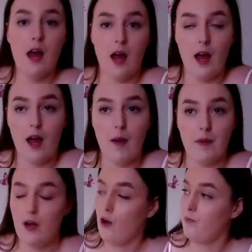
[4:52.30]

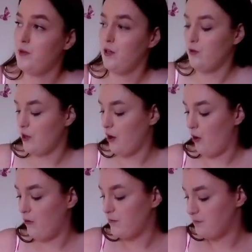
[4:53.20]
And I hope you, you
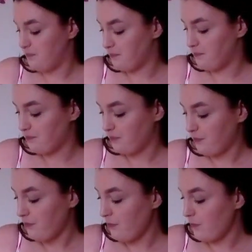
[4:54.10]
know,
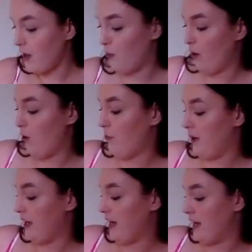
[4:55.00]
will
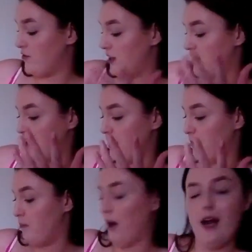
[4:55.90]
be interested in
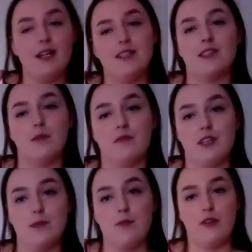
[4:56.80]
buying some of
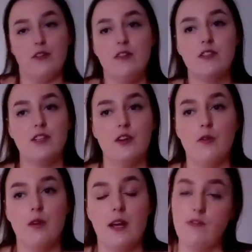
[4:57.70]
these products, you know,
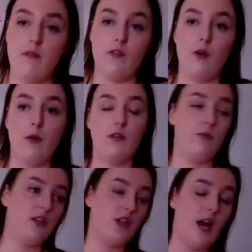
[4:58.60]
like if you ever go on the
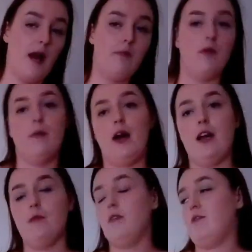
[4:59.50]
Wish app or buy
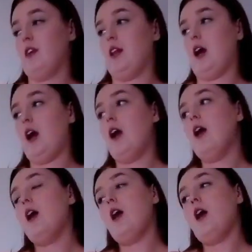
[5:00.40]
them or anything like
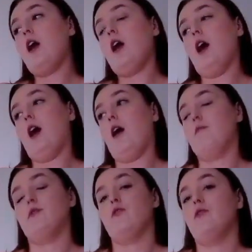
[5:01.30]

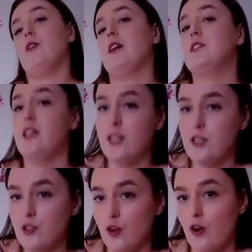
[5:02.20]
that. So if you guys did
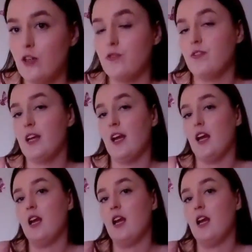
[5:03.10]
enjoy, don't forget to